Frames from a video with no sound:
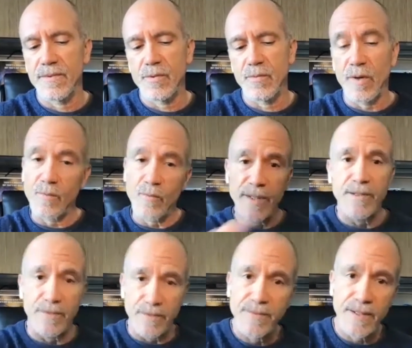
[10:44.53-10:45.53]
what we
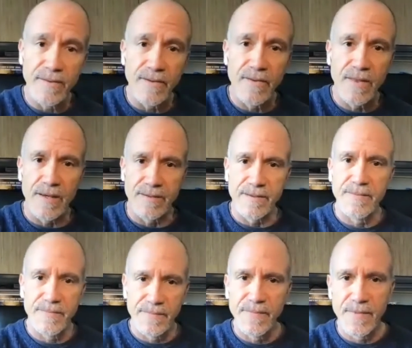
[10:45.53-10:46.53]
do in the theater,
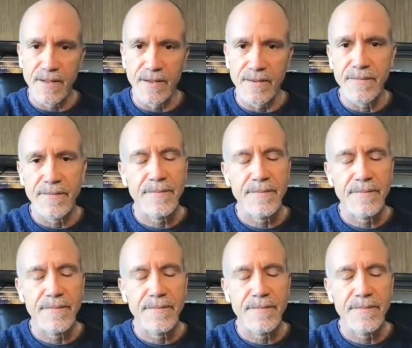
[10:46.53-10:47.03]
you know.